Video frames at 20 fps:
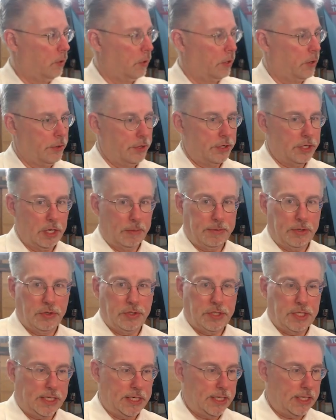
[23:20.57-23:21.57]
or go to
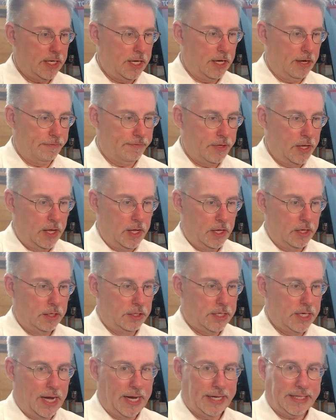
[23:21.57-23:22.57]

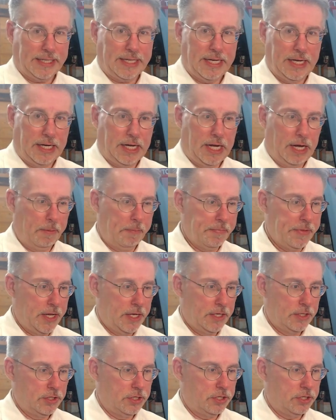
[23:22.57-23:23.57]

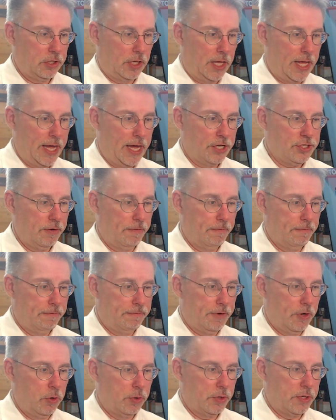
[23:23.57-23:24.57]

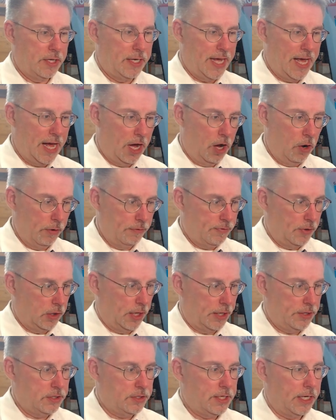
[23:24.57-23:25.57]
wdef.com/vote now if you'd
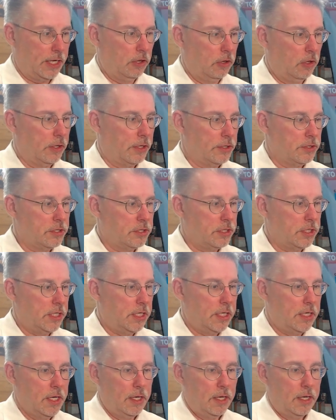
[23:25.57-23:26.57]
like to take a look and
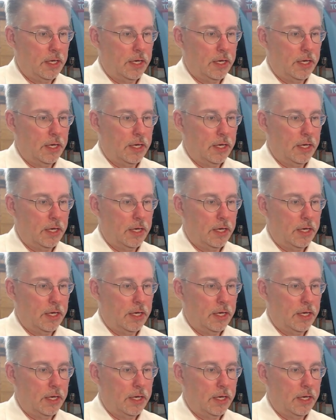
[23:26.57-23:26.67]
see